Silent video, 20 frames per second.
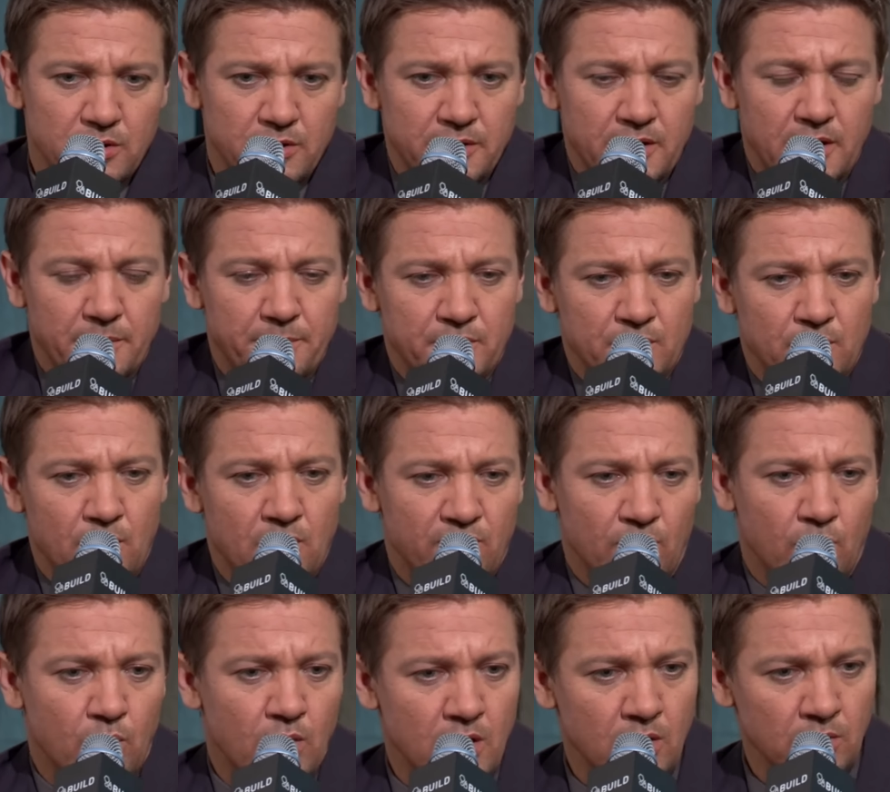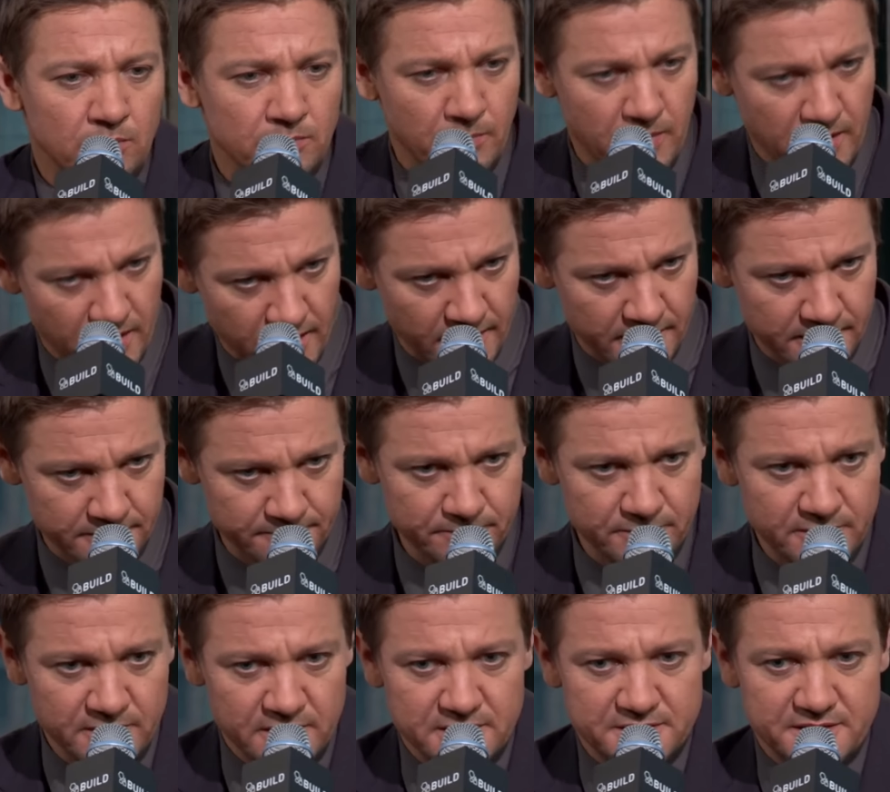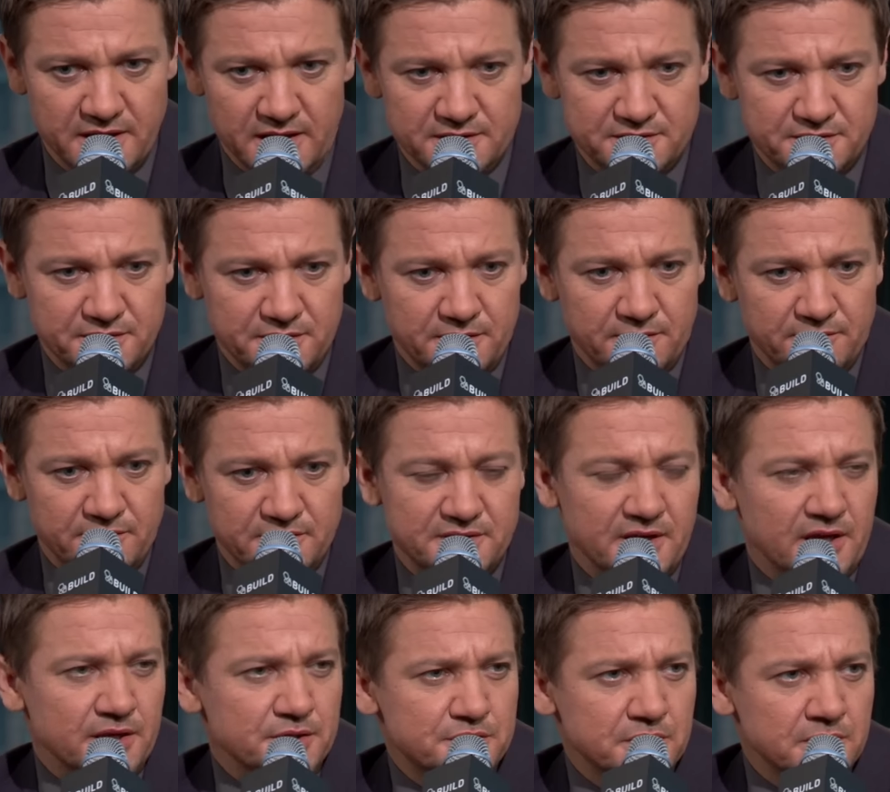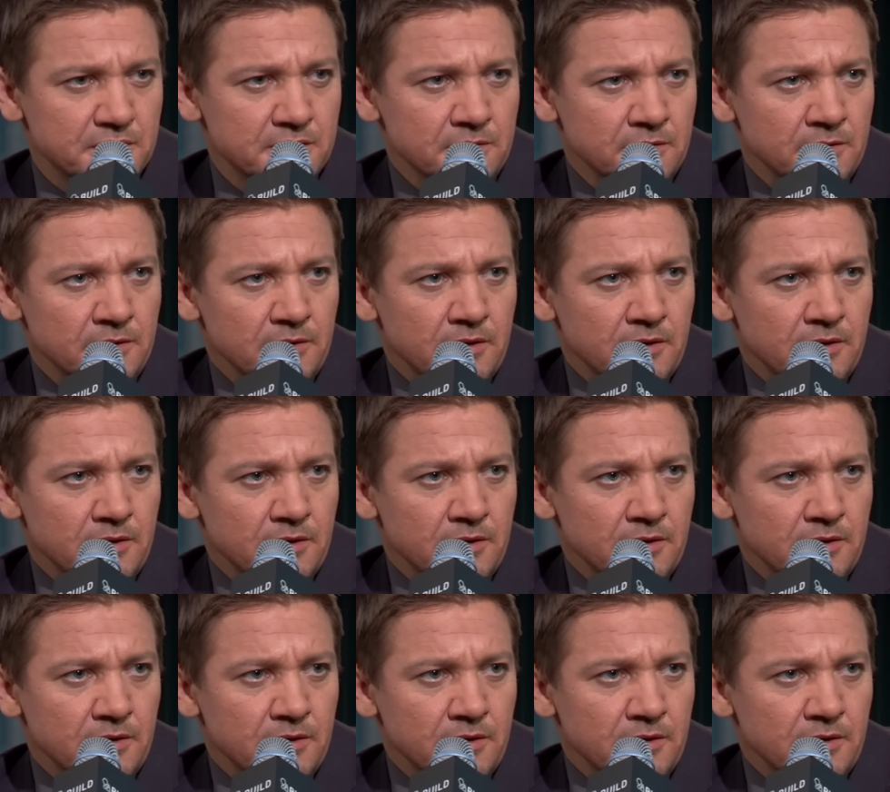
and not be overwhelmed by the intensity of attention.